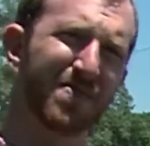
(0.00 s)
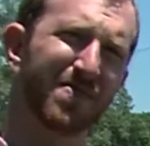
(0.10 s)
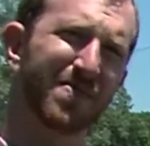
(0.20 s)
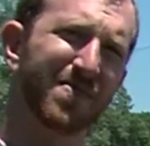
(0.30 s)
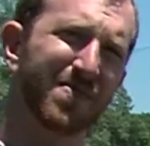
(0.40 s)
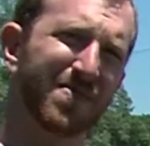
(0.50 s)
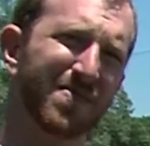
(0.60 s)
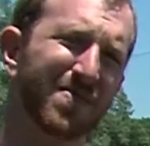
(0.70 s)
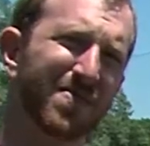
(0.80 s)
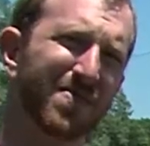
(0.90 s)

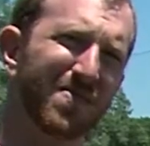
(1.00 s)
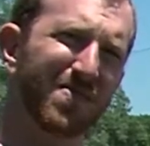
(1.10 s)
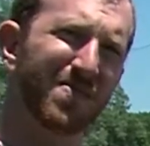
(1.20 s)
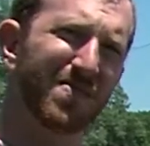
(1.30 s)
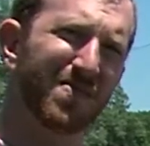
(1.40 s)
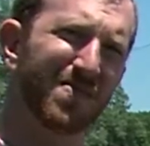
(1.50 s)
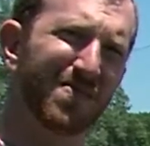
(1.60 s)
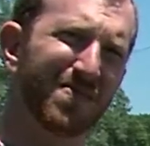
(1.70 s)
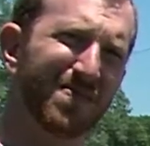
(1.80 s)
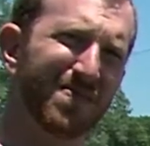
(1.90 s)

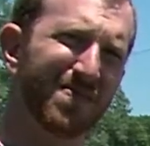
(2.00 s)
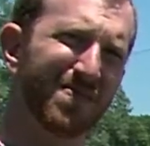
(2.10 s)
(not speaking)